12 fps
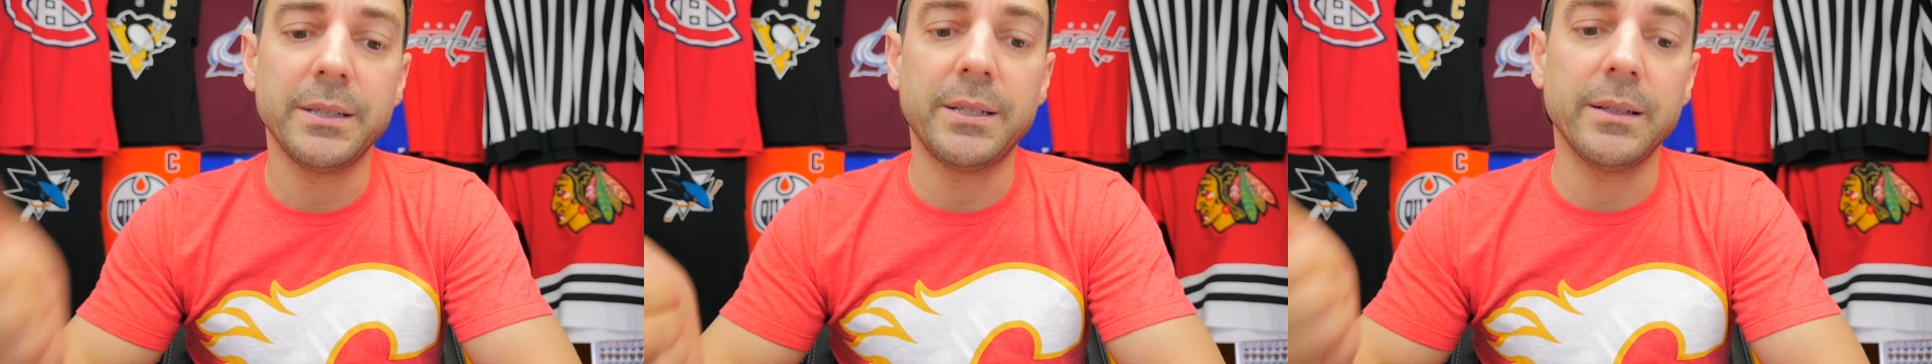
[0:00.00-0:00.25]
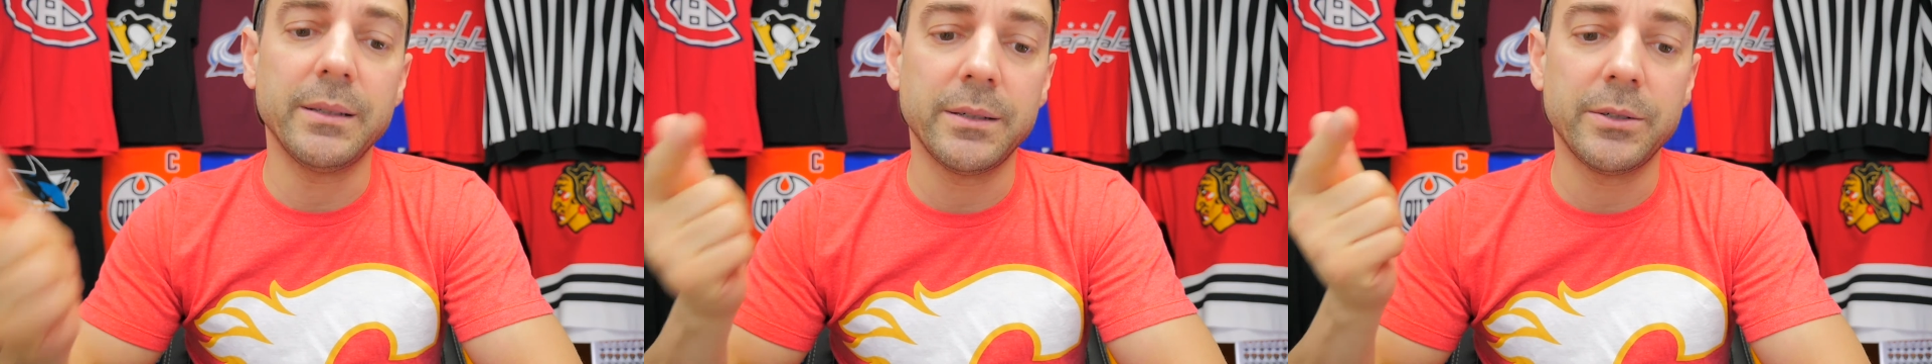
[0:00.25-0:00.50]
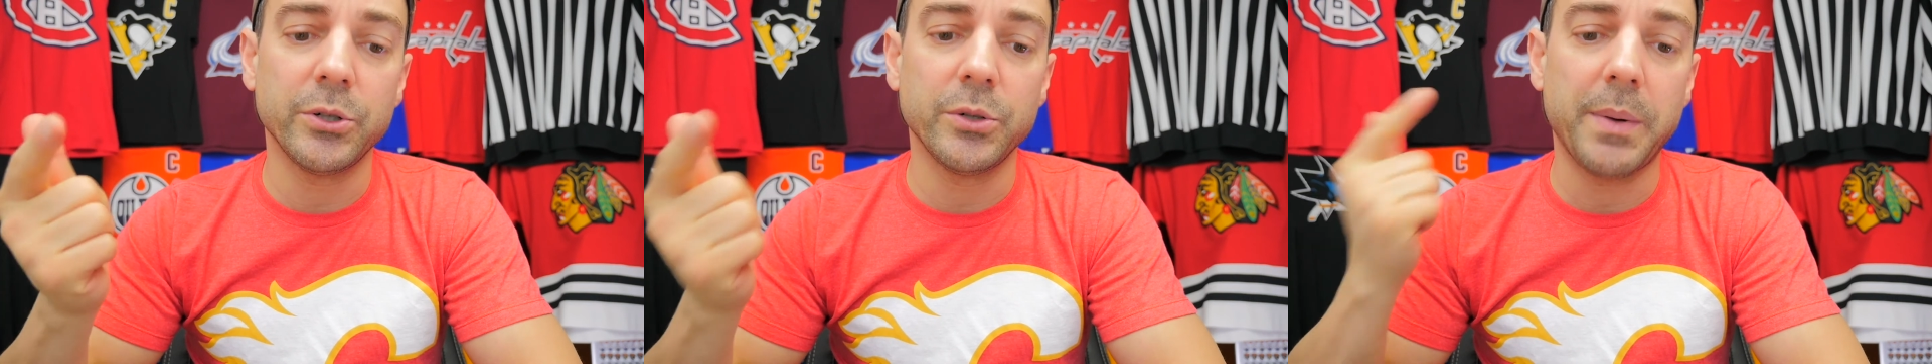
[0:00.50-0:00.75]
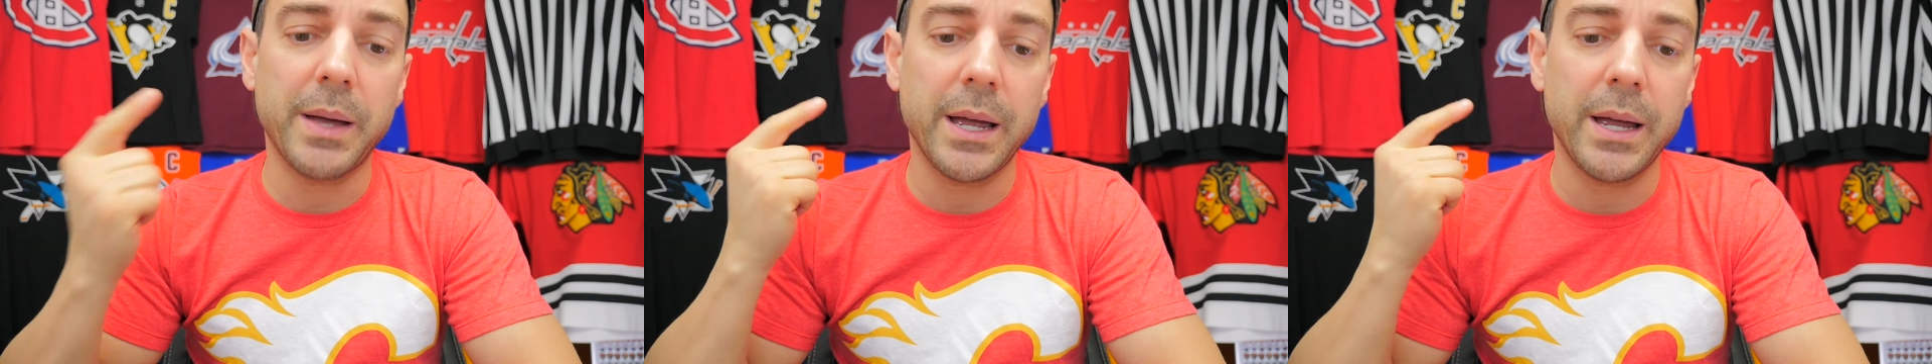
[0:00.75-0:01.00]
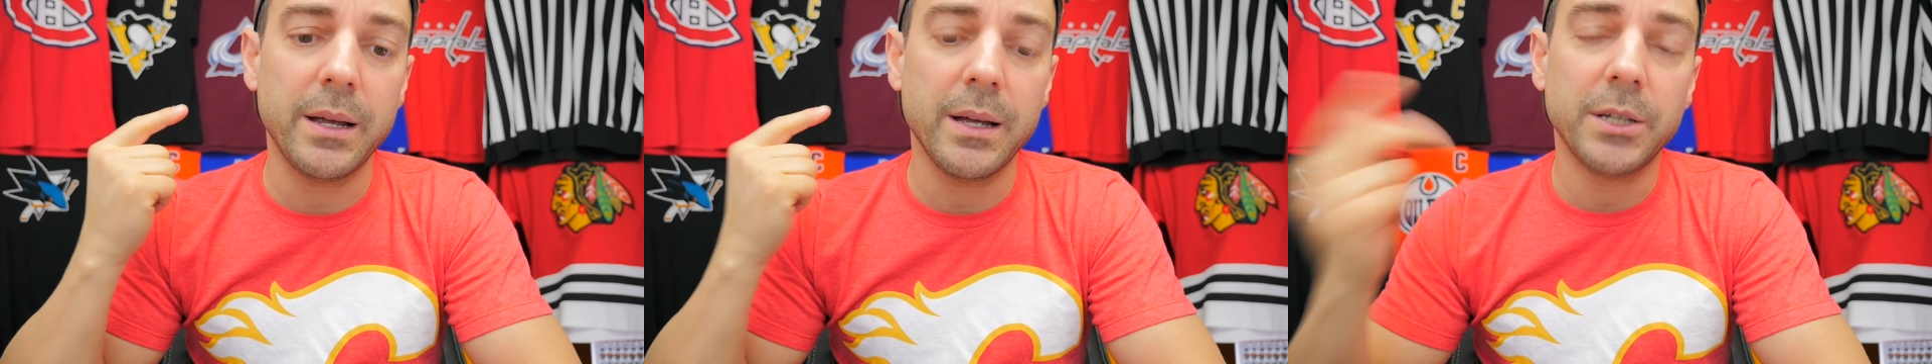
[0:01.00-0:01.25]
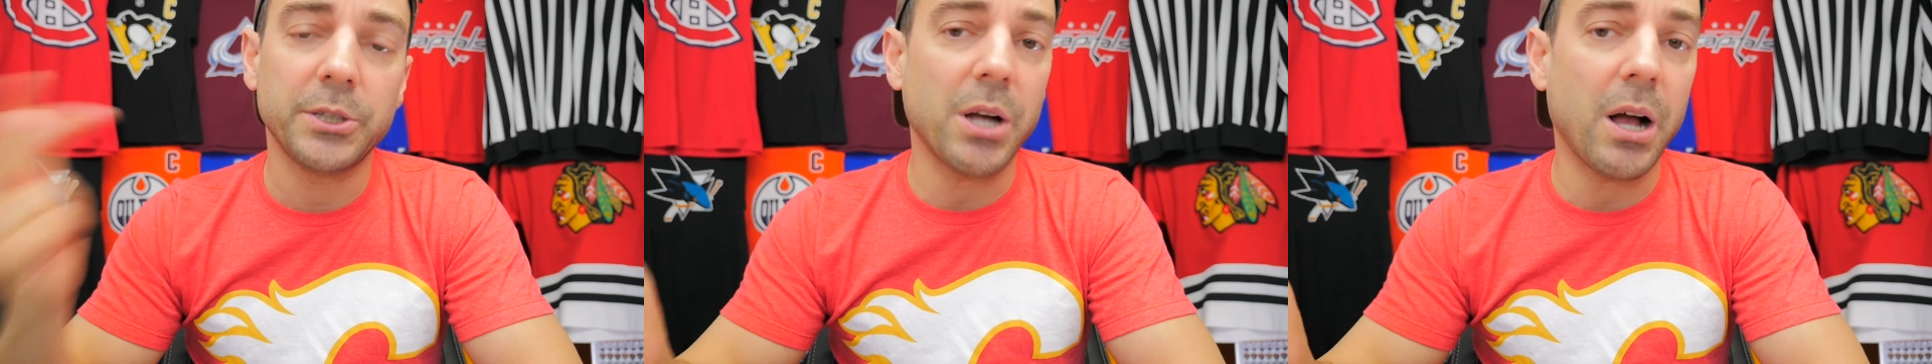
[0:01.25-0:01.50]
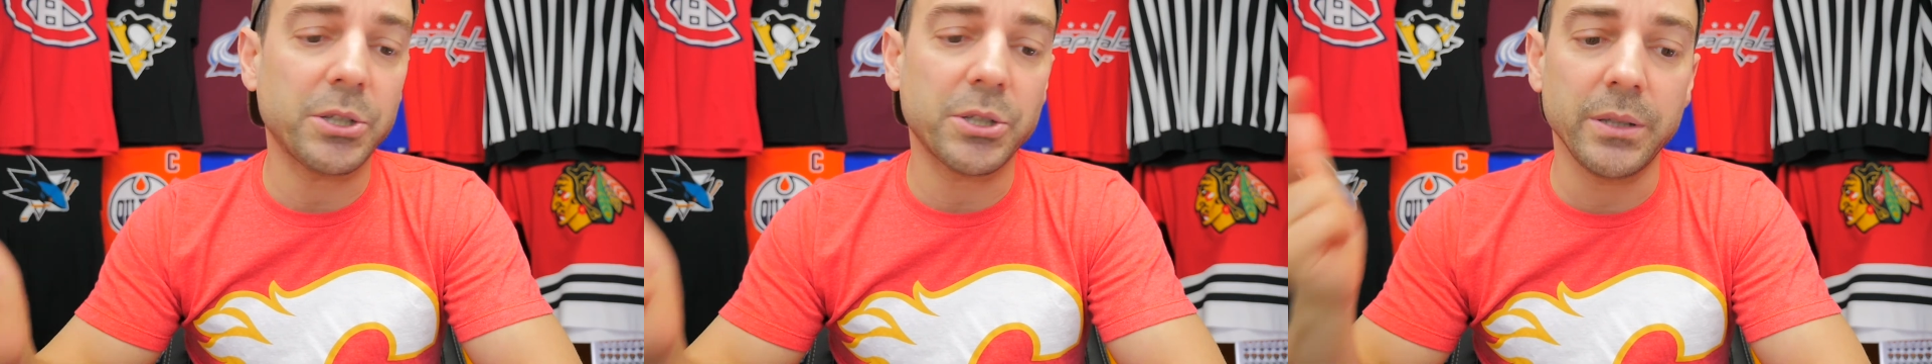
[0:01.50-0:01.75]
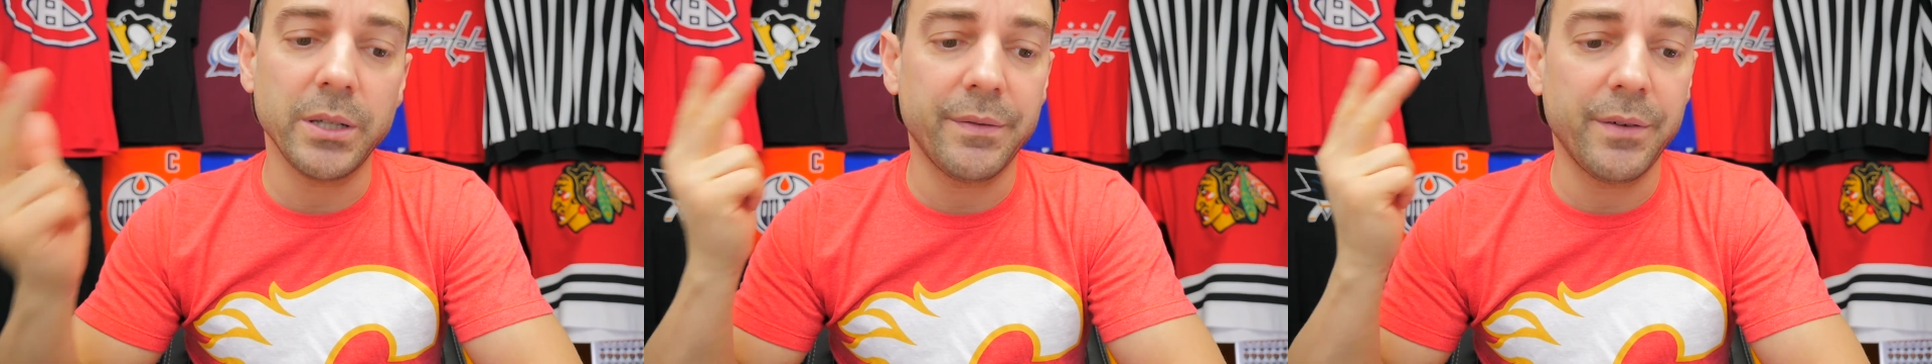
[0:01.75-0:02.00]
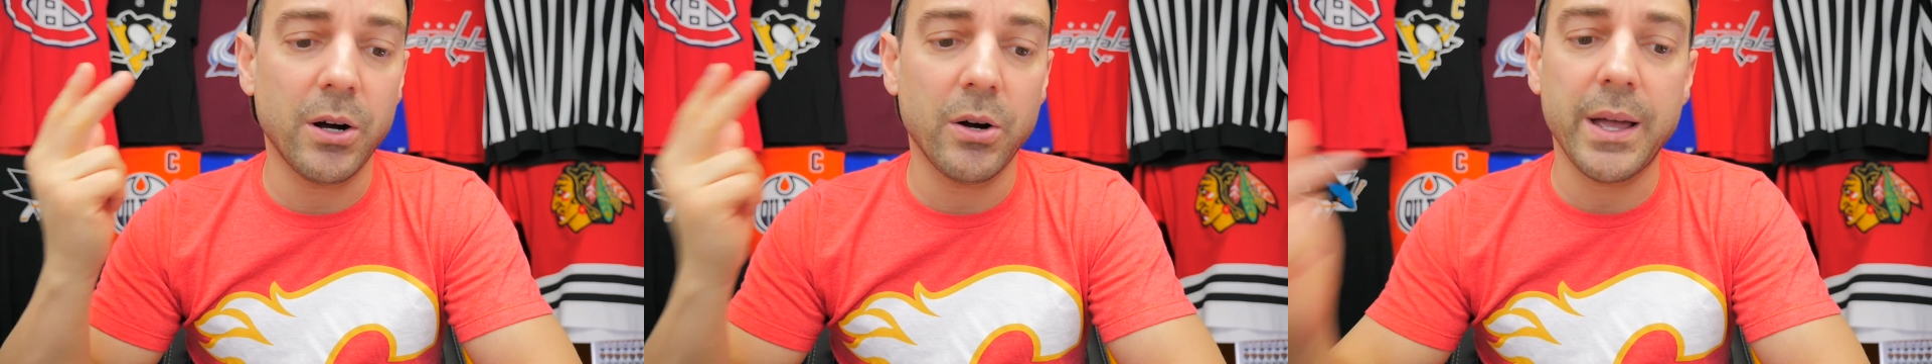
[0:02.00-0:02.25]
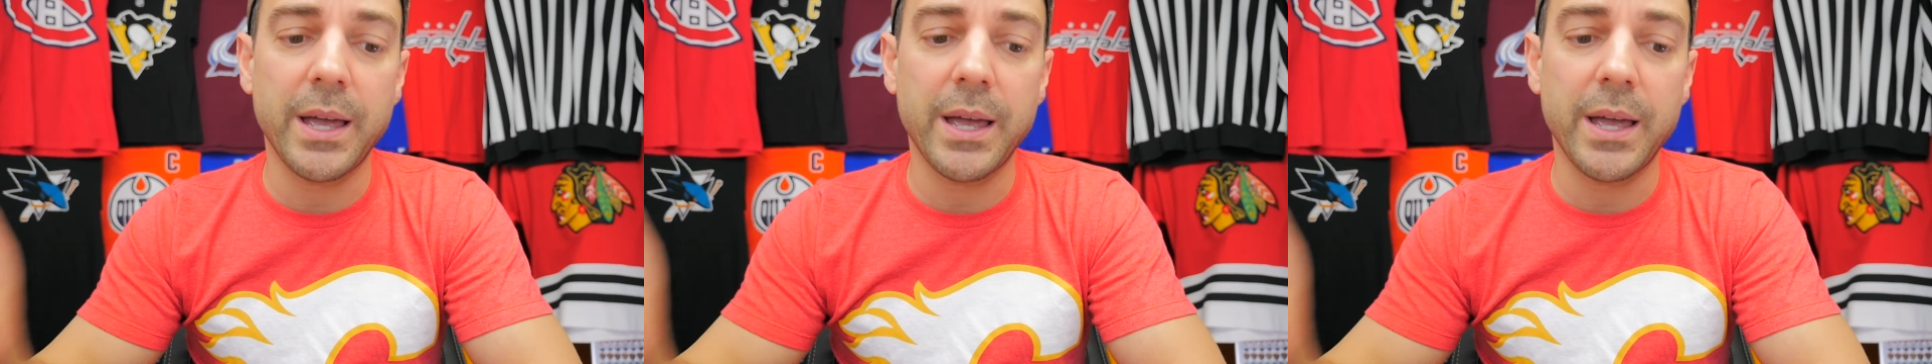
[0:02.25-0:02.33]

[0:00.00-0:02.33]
Dylan Dubé, Josh Levo,